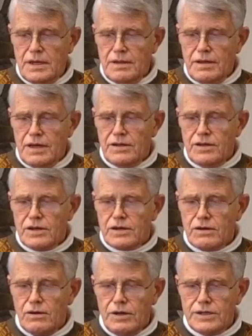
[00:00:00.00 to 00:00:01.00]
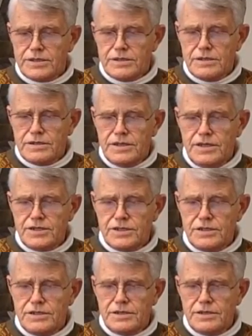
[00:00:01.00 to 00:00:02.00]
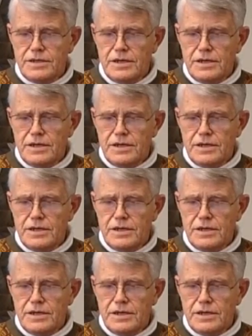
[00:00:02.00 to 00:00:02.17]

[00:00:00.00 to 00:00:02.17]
That the cloister teacher,